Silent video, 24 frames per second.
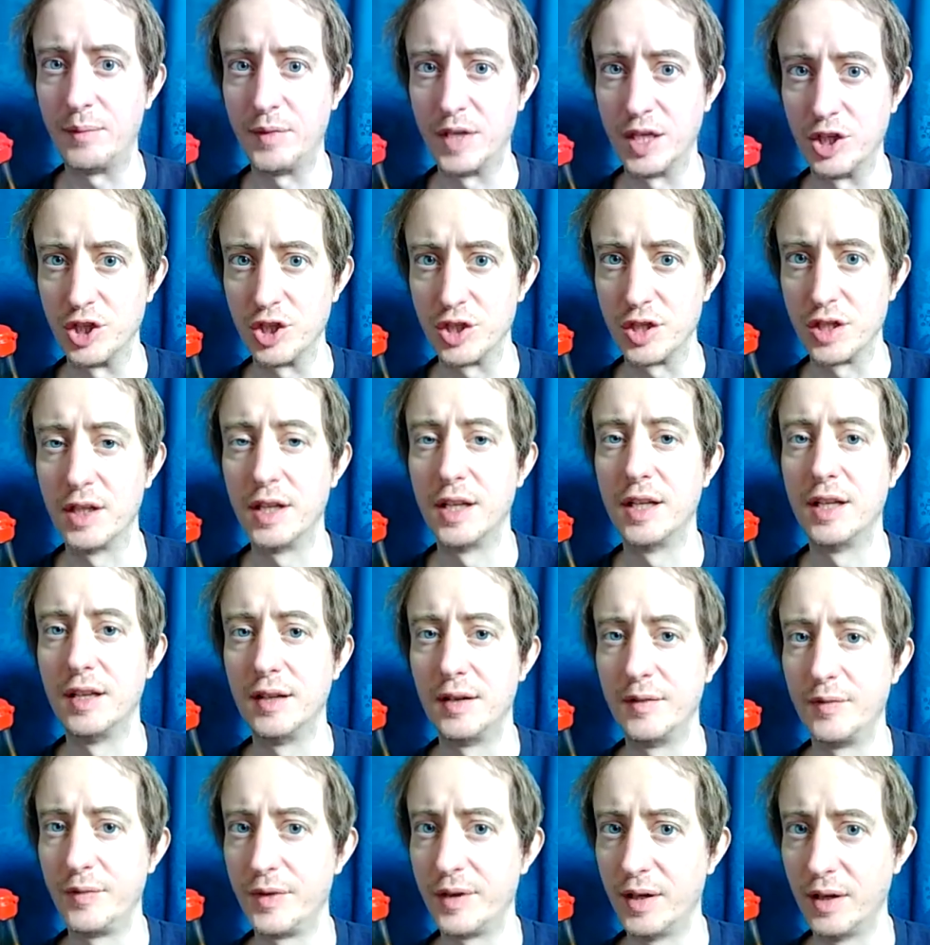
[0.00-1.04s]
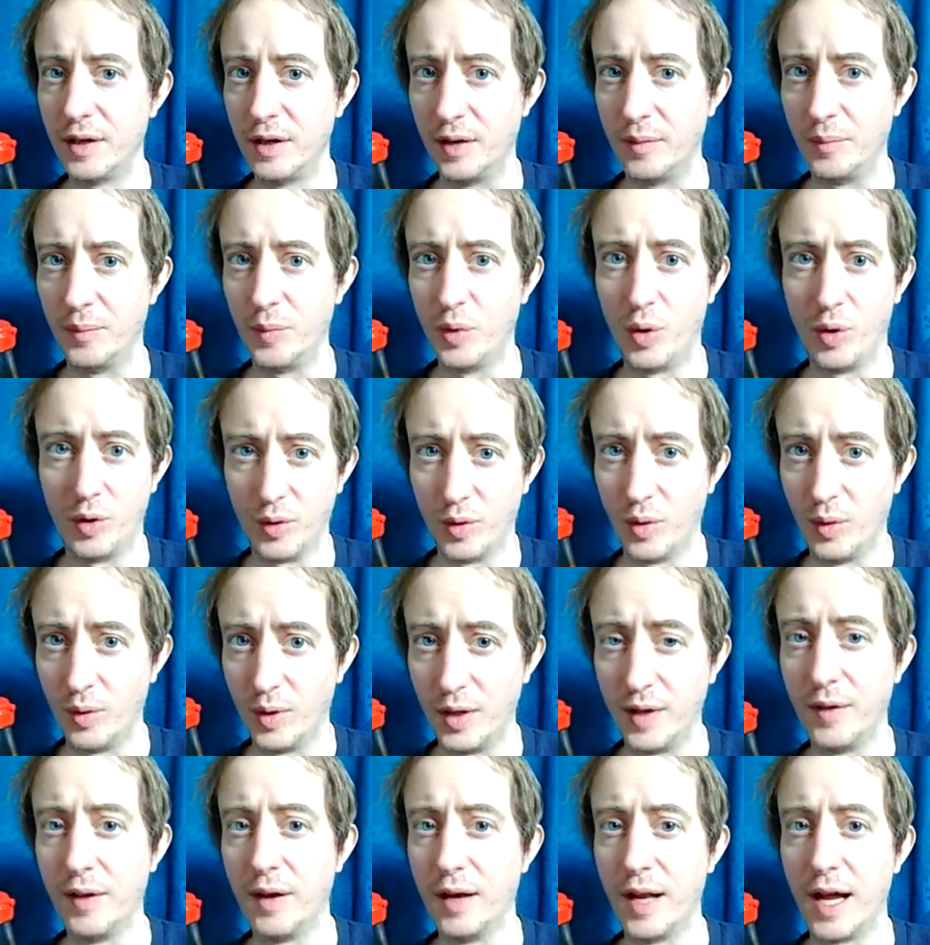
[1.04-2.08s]
dish. Or
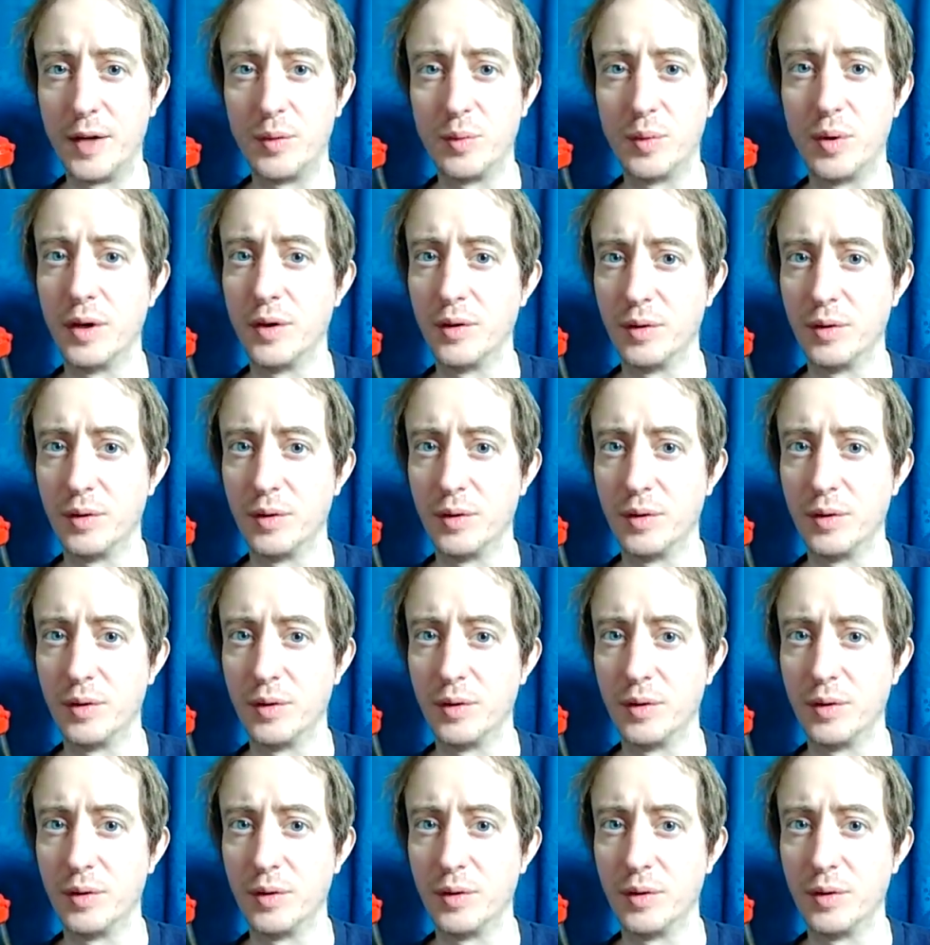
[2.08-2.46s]
only the light one